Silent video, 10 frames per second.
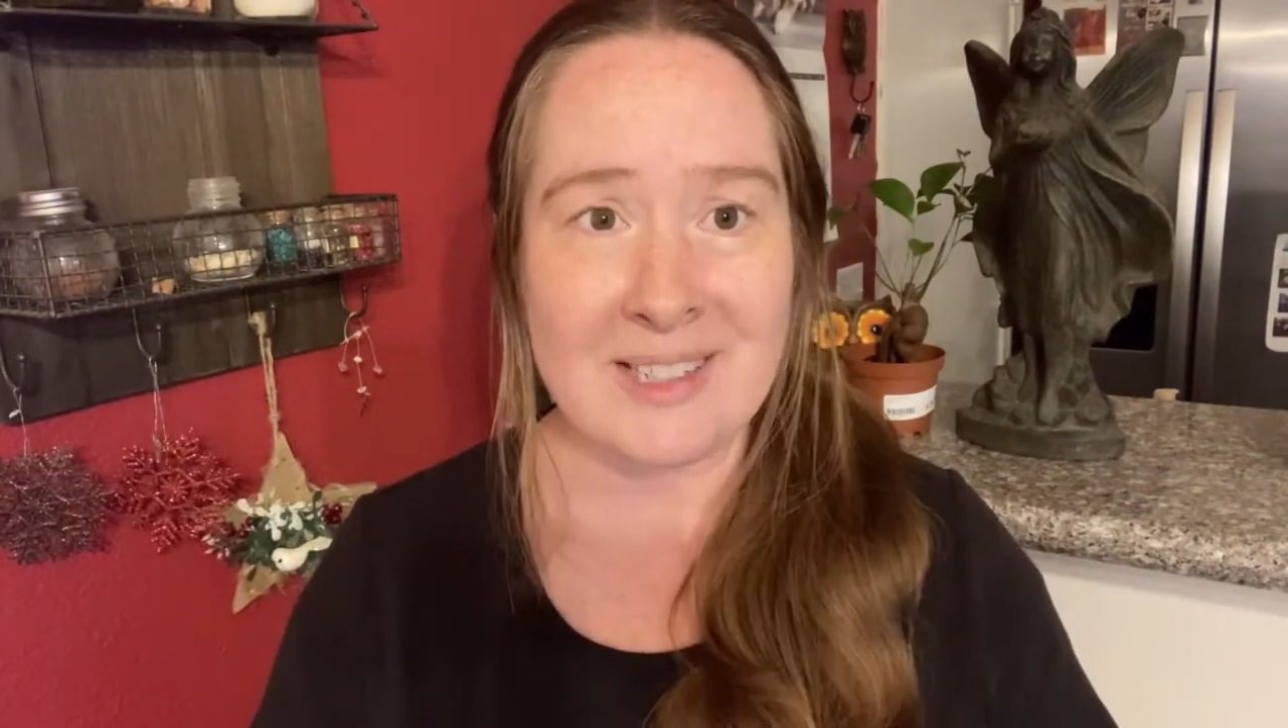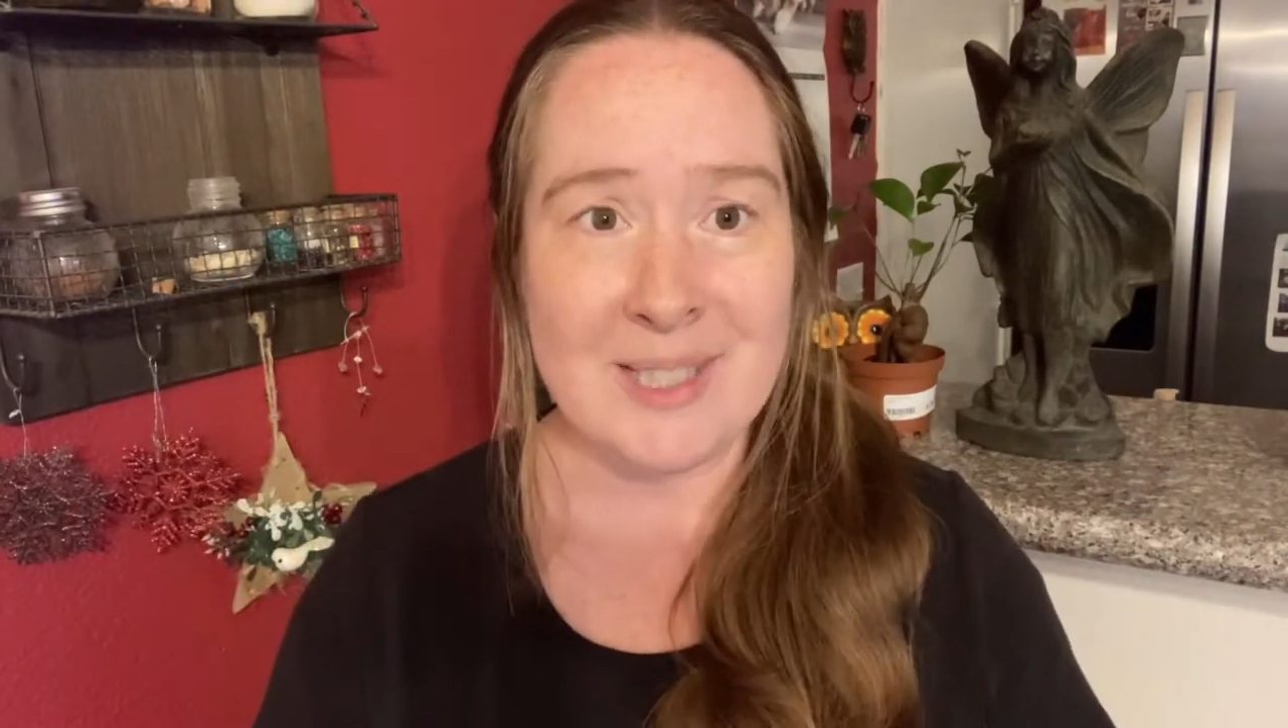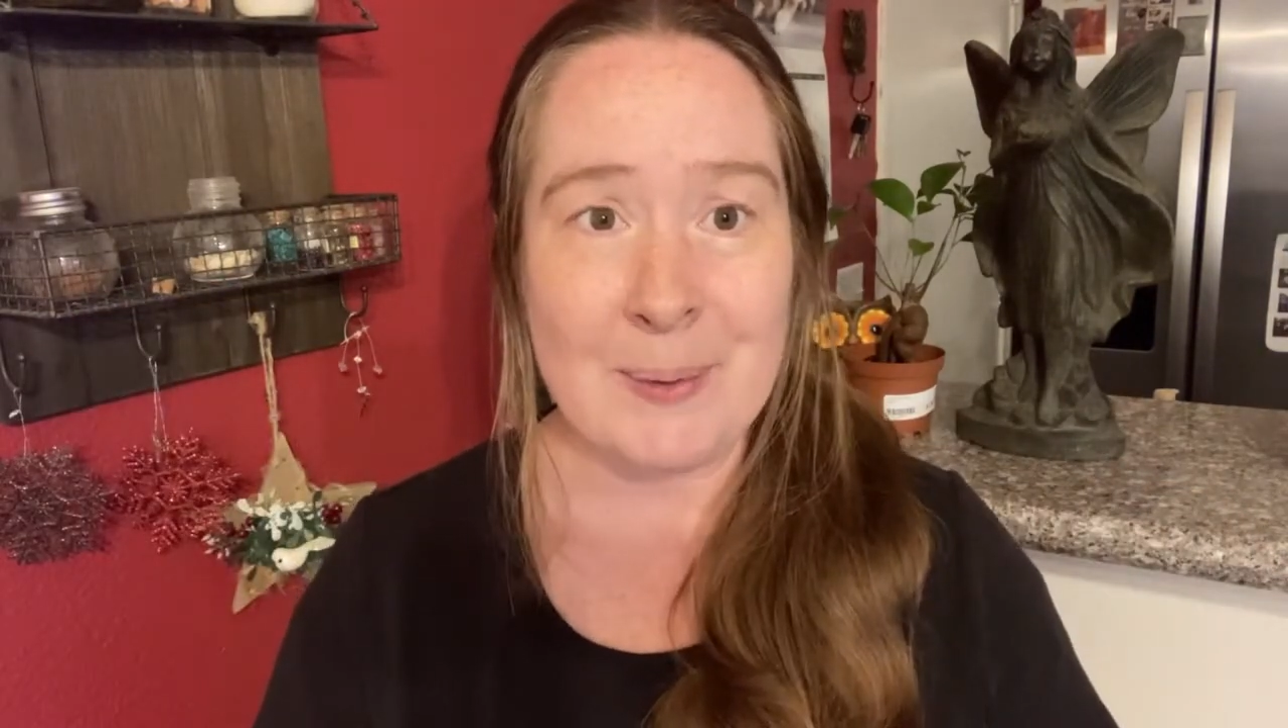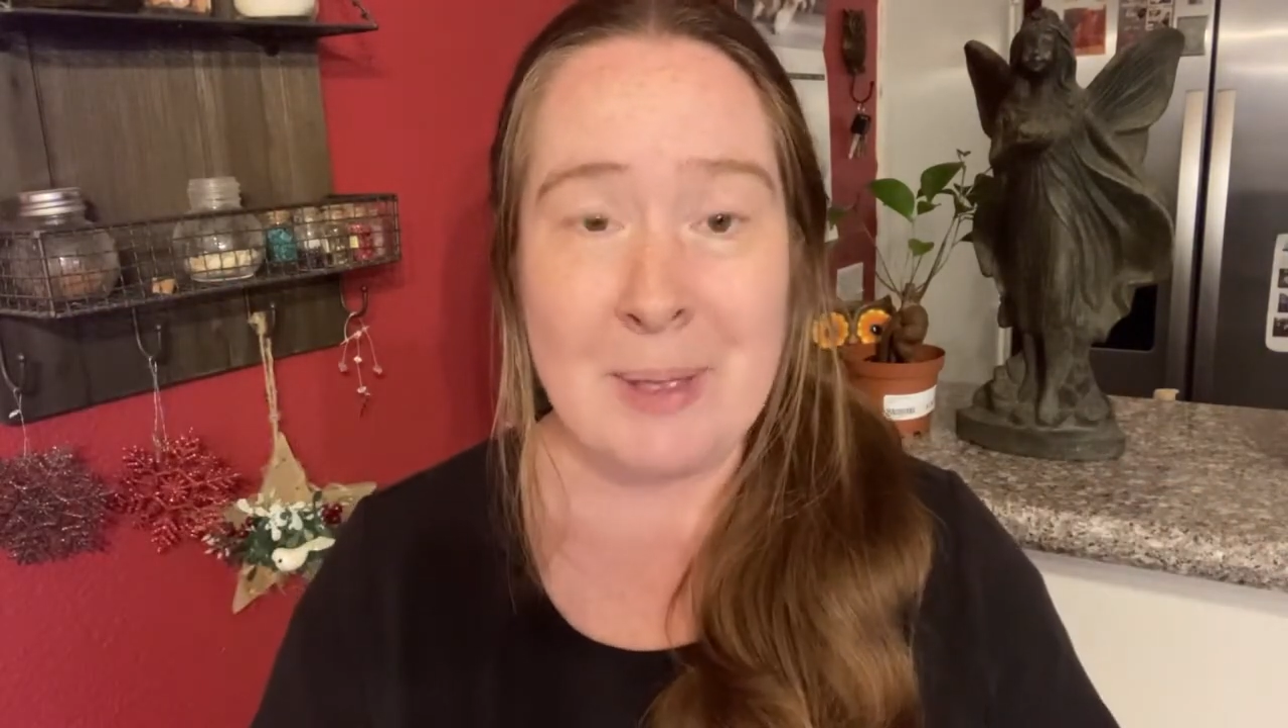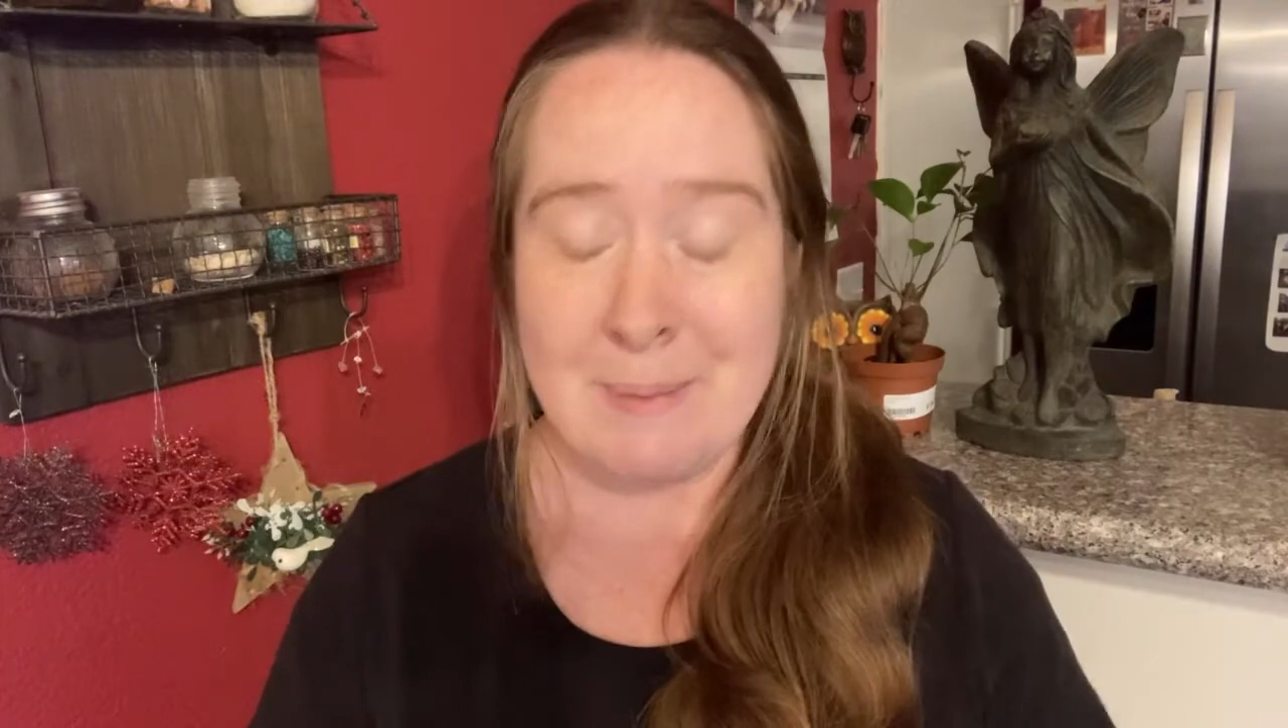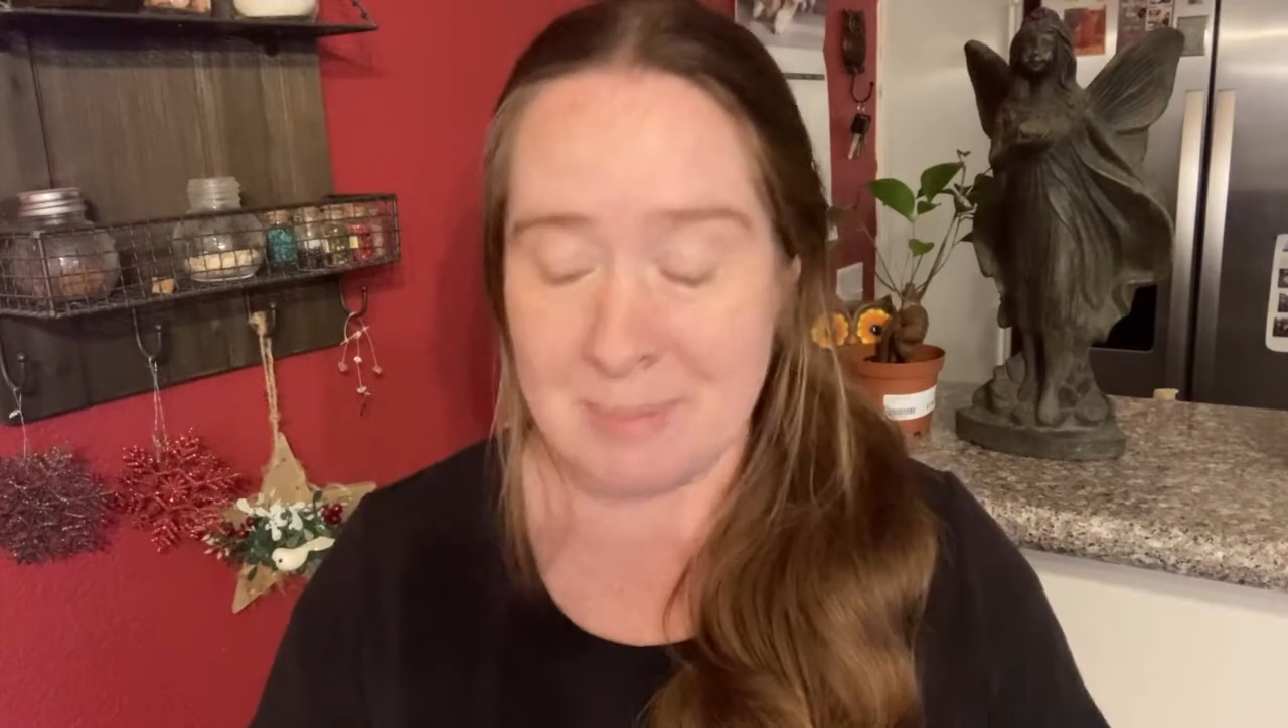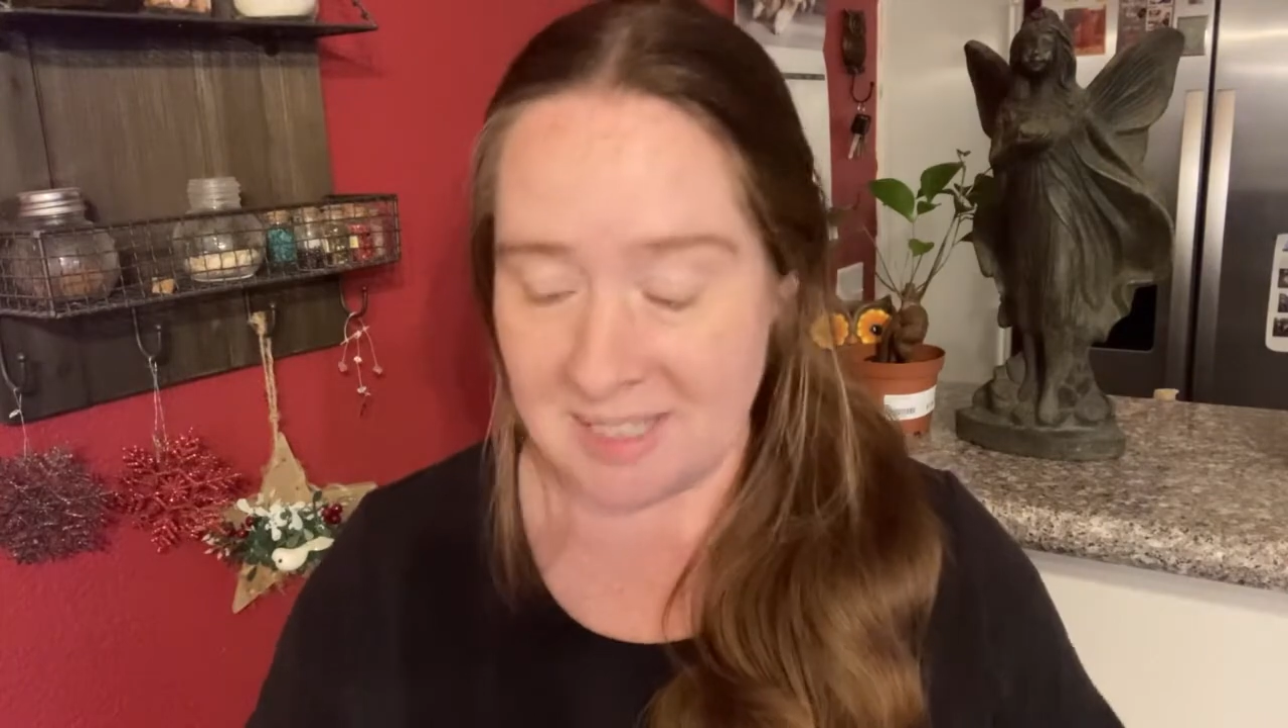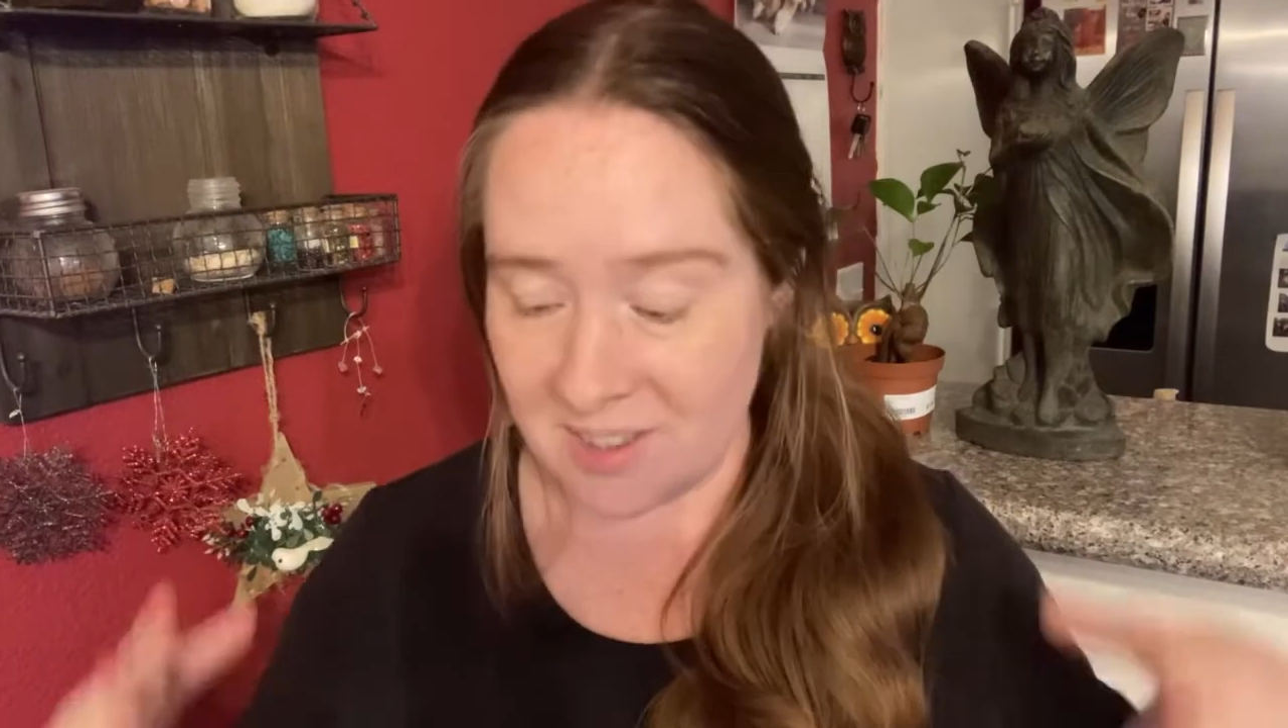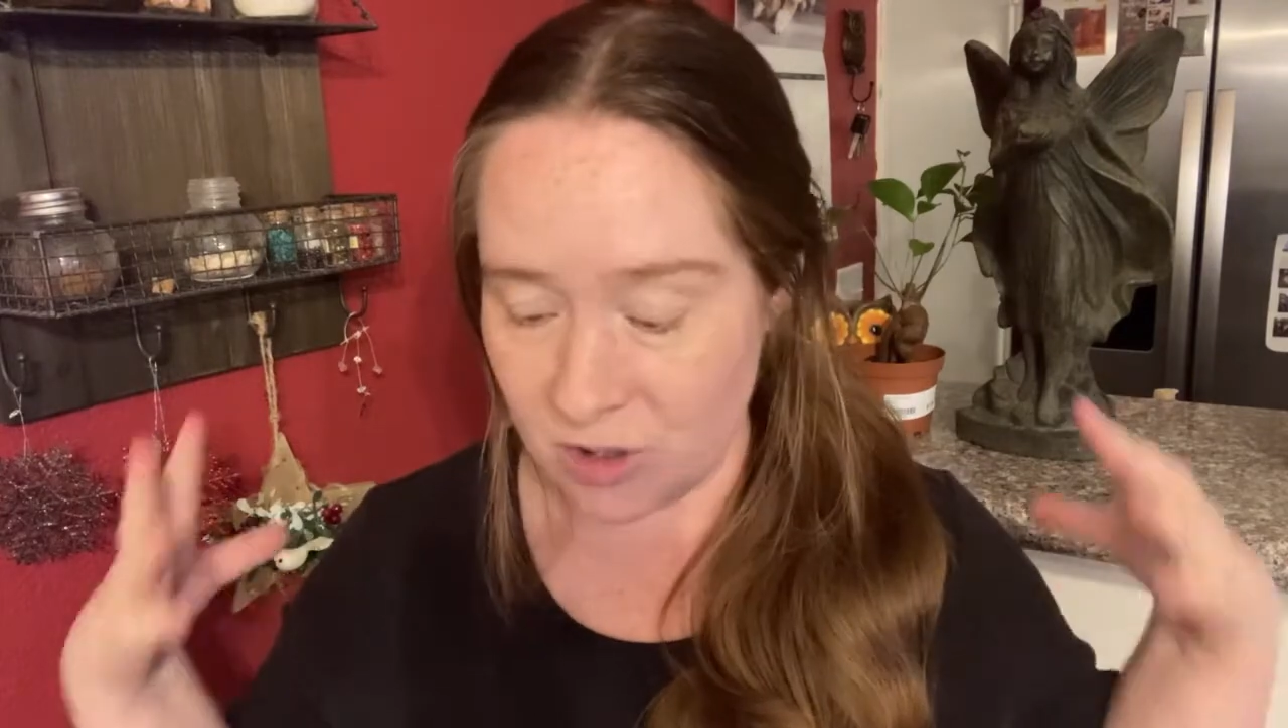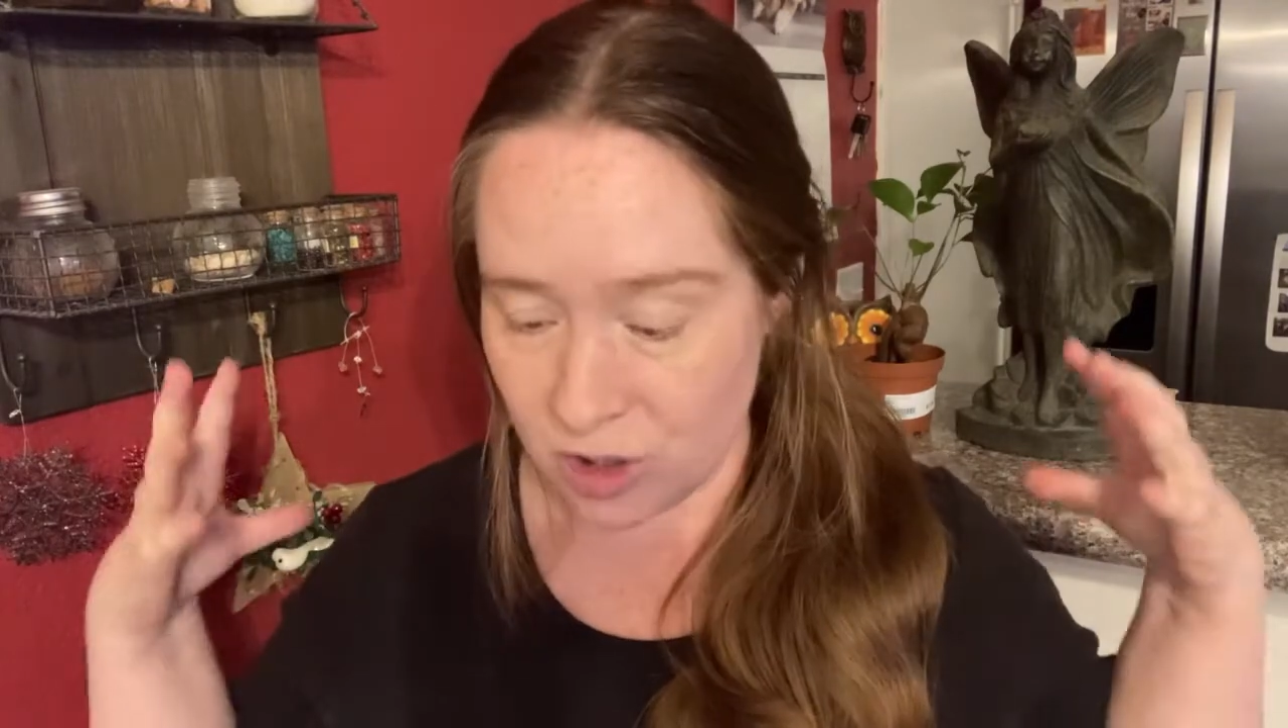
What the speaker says: So, but this is your